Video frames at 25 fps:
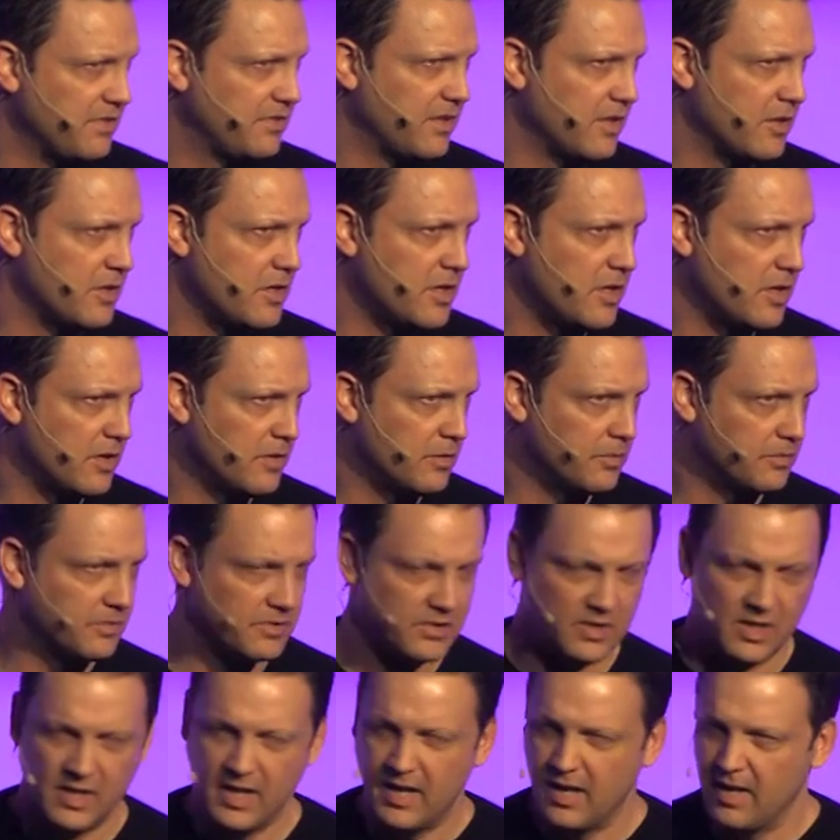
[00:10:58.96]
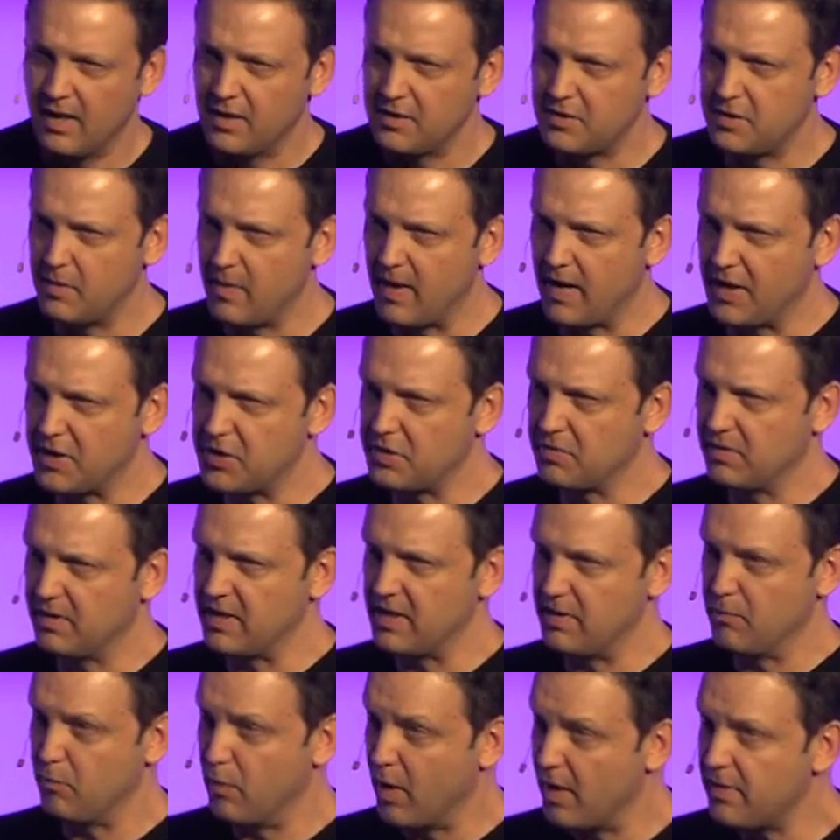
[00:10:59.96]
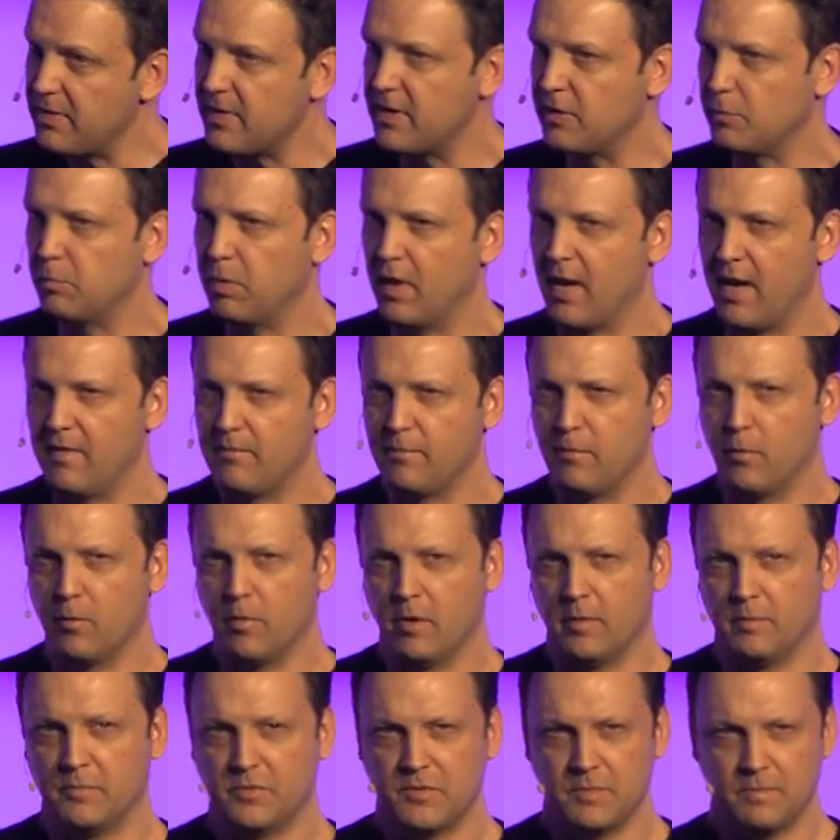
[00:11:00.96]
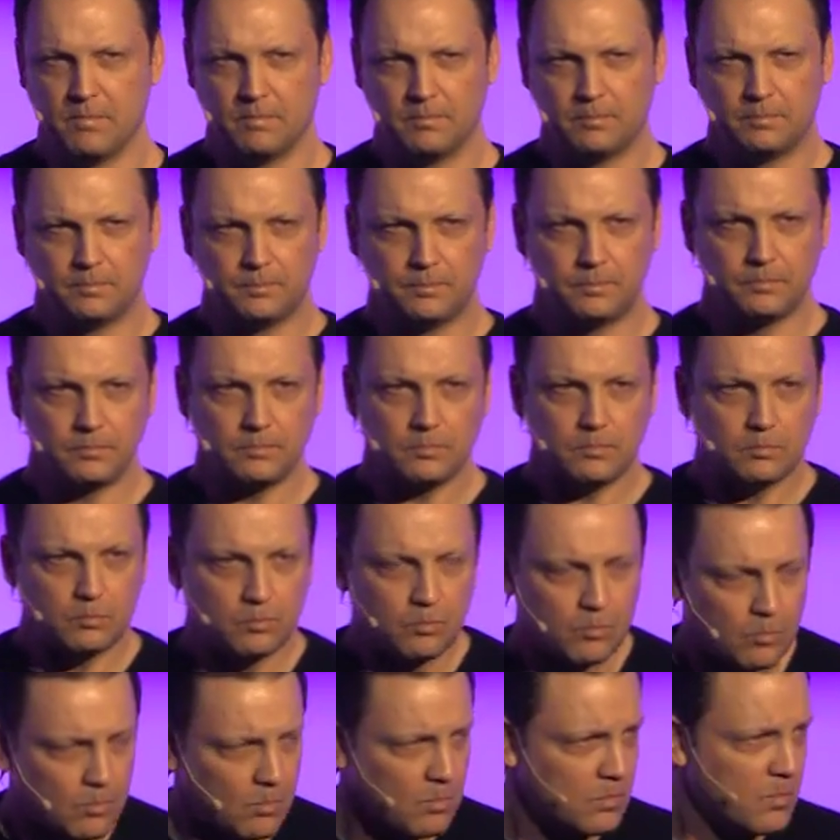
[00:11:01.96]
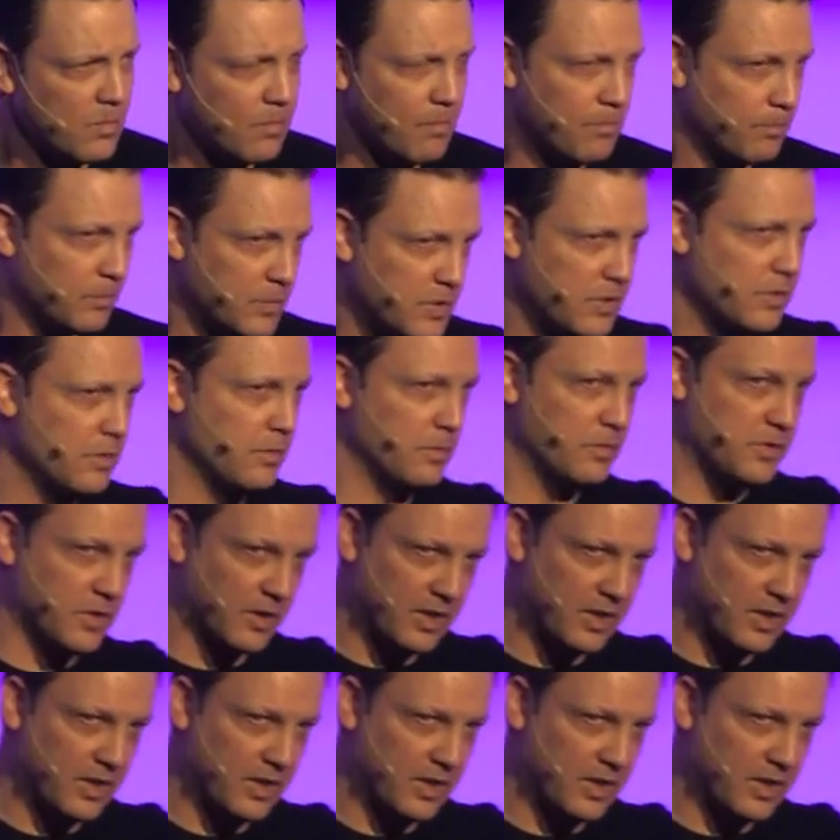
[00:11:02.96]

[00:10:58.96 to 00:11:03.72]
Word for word: that are used to actually run these platforms, to, to